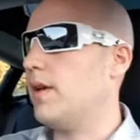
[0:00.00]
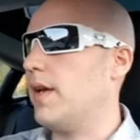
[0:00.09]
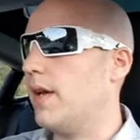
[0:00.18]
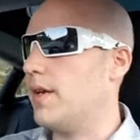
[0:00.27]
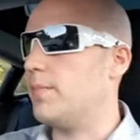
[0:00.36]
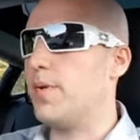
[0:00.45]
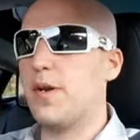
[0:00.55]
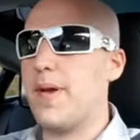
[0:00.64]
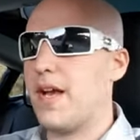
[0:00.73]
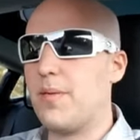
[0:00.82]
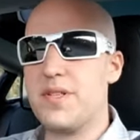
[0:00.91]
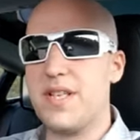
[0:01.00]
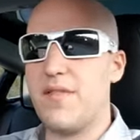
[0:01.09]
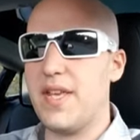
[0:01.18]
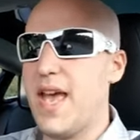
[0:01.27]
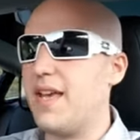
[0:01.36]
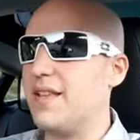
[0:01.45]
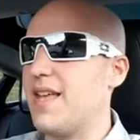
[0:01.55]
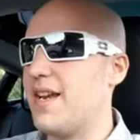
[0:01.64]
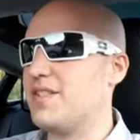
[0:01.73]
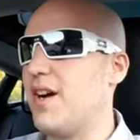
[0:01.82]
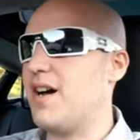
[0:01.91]
And it put it back up to 78.
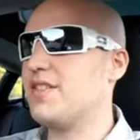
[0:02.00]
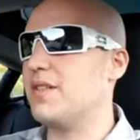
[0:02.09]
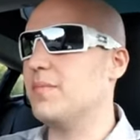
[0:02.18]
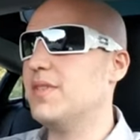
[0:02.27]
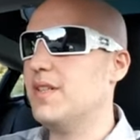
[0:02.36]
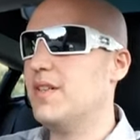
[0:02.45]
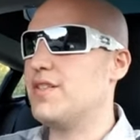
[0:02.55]
That is awesome.